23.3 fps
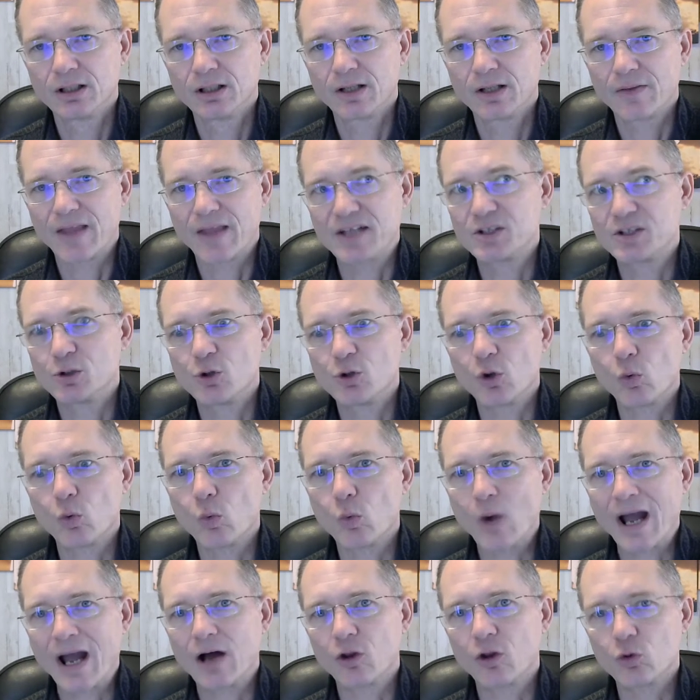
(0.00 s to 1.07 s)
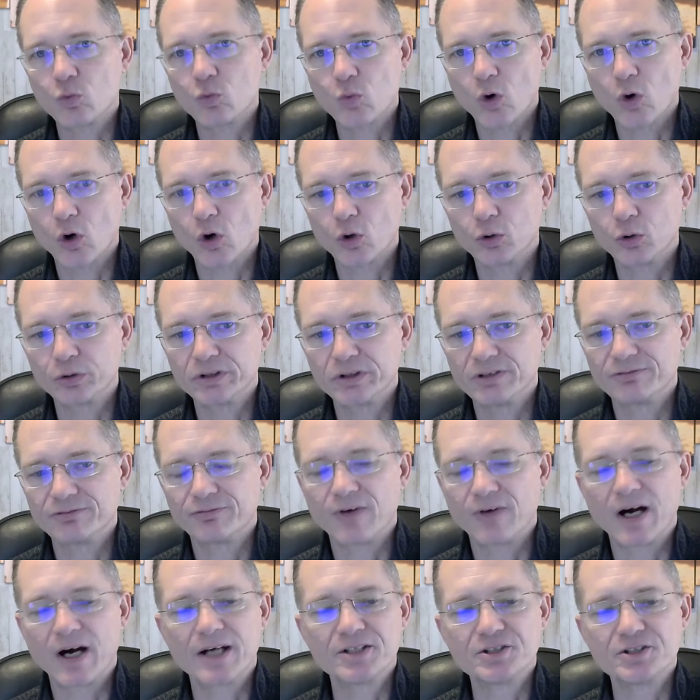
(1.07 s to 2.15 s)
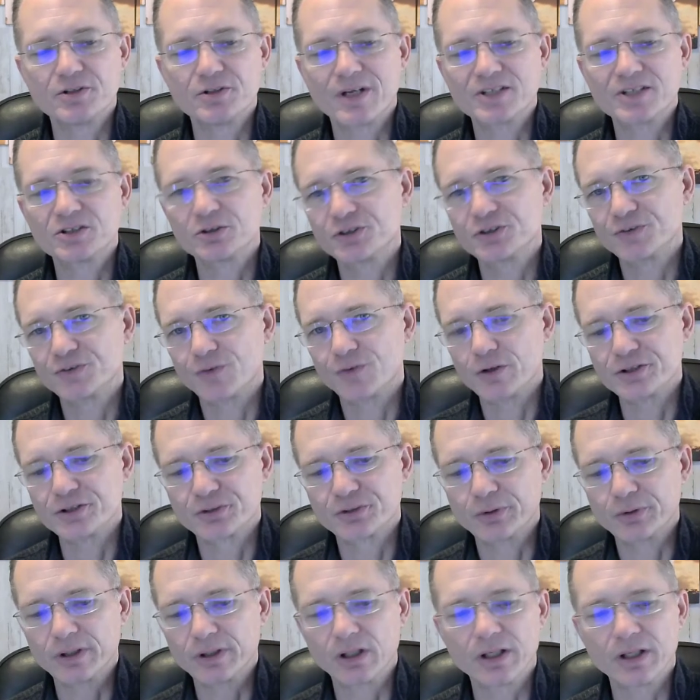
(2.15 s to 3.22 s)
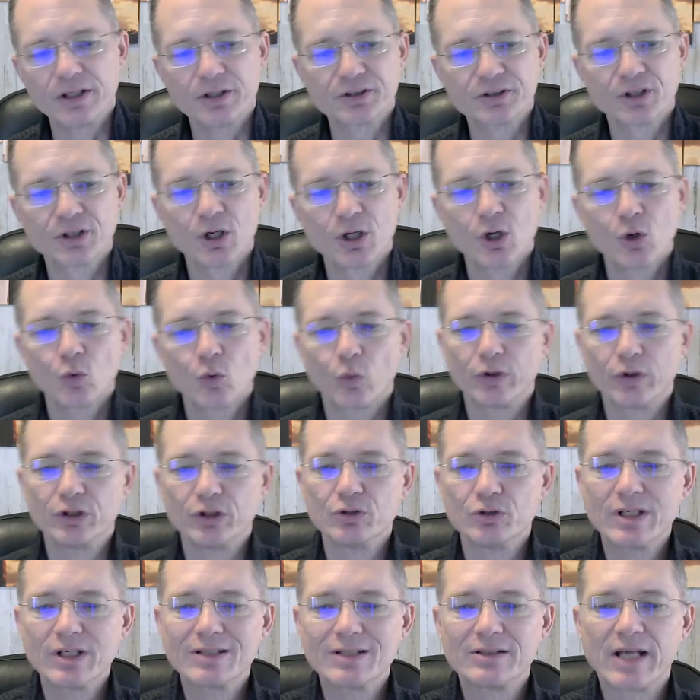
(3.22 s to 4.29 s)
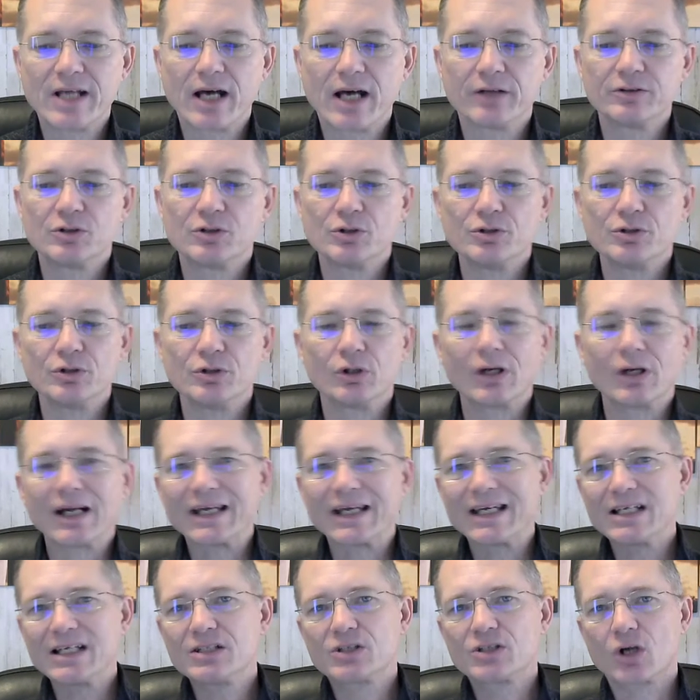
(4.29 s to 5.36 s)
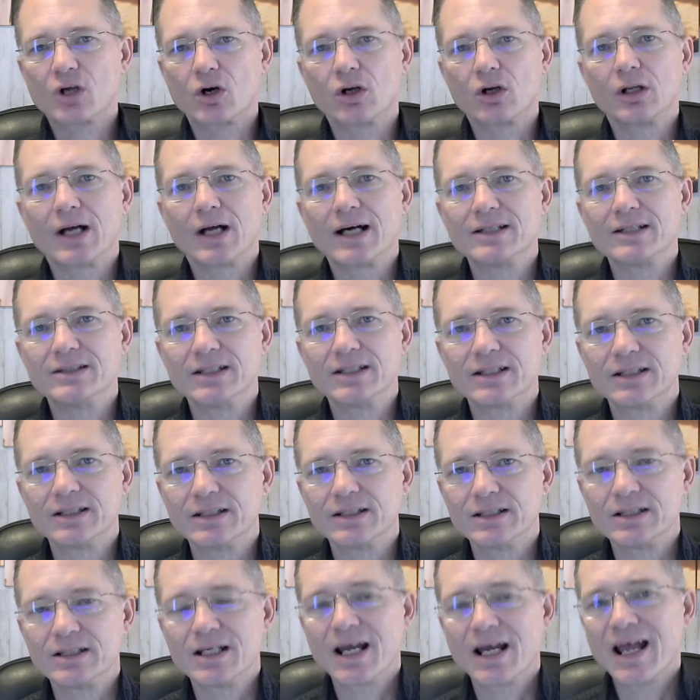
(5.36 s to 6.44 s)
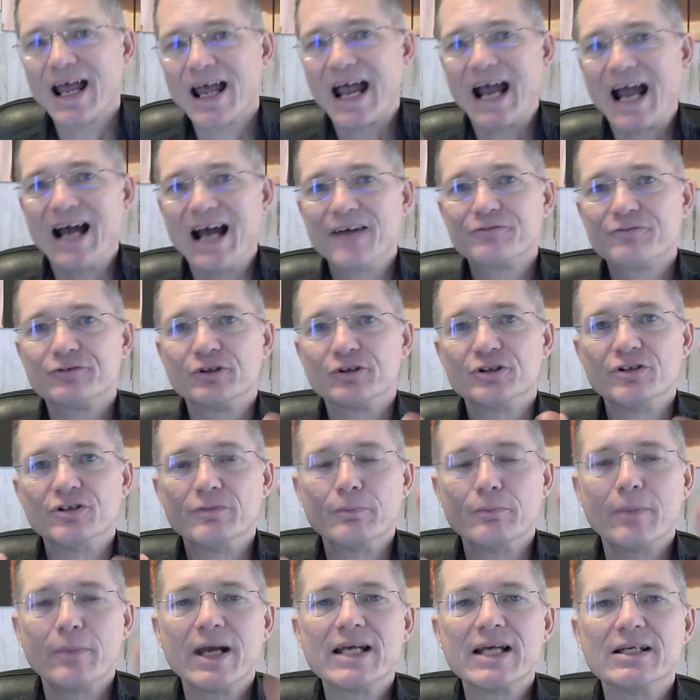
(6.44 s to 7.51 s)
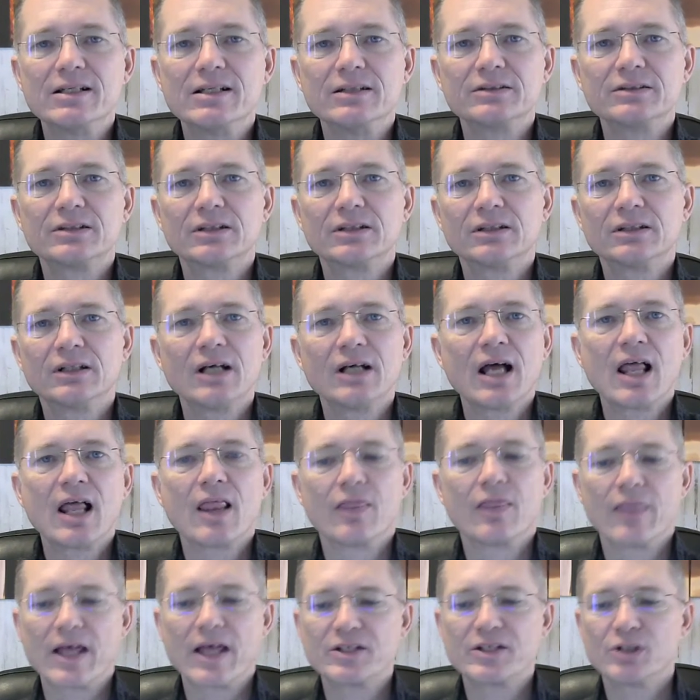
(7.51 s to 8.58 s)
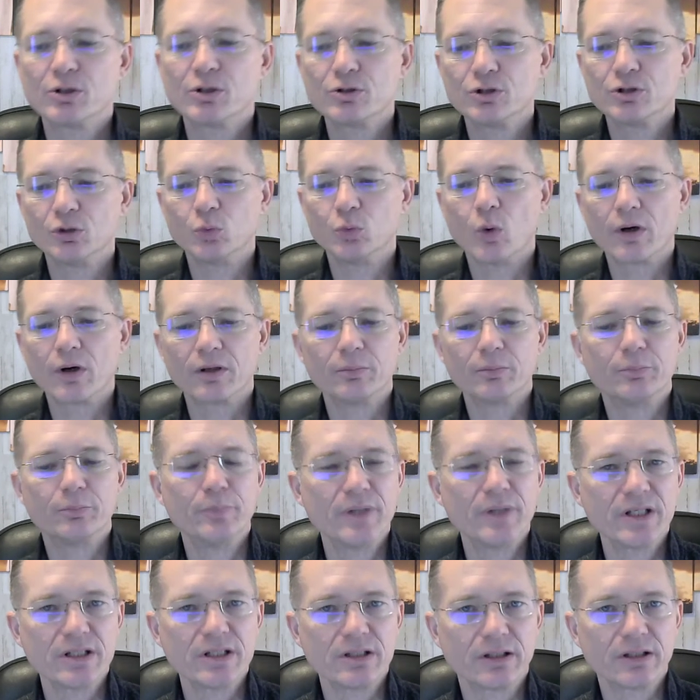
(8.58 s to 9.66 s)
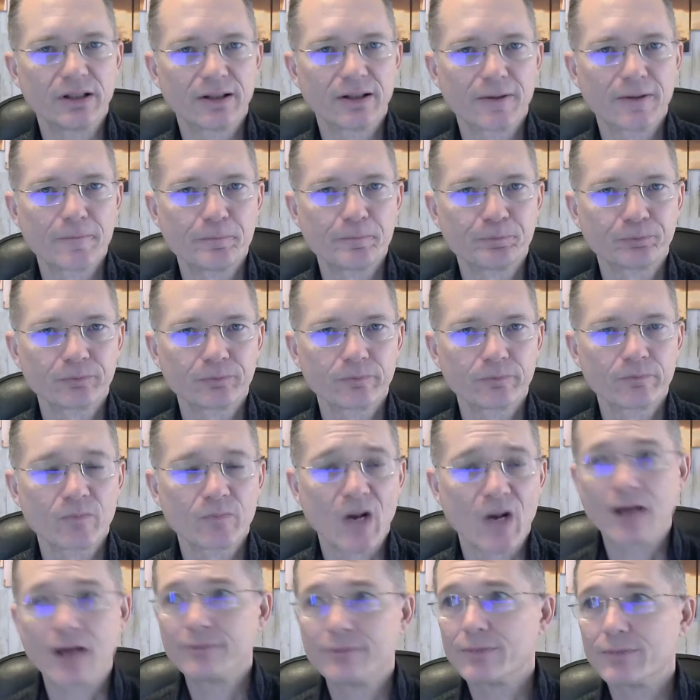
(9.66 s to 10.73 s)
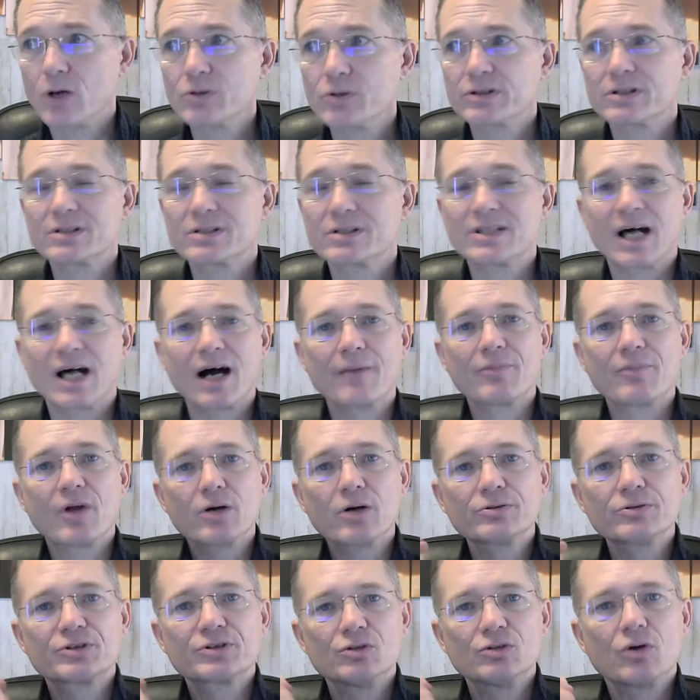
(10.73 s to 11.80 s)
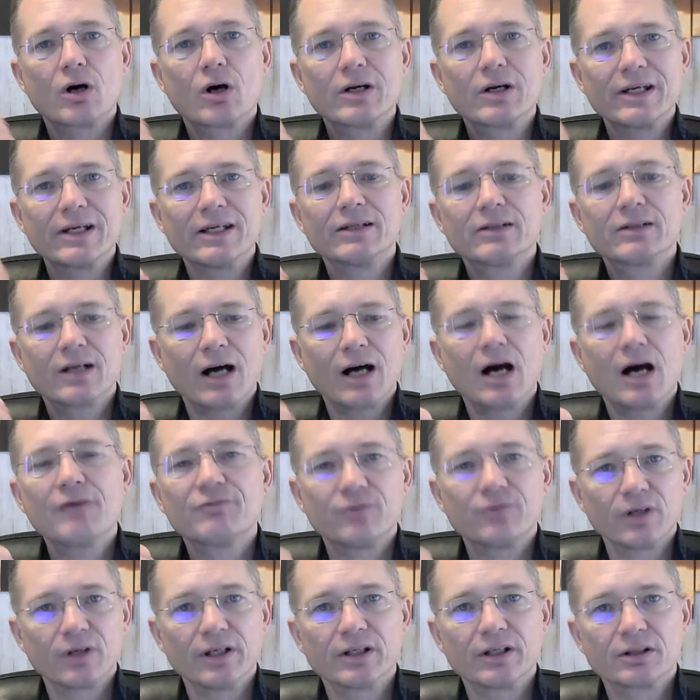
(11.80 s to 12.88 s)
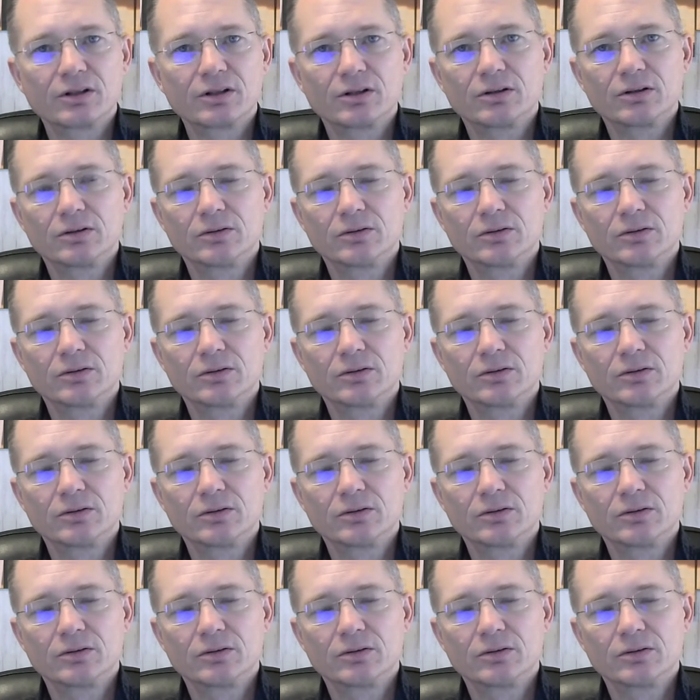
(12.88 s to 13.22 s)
That's how the world defines you. That's those first three layers. When you get down to your internal identity, after you made it, that's who you want to be. And most of the time, those two are in conflict.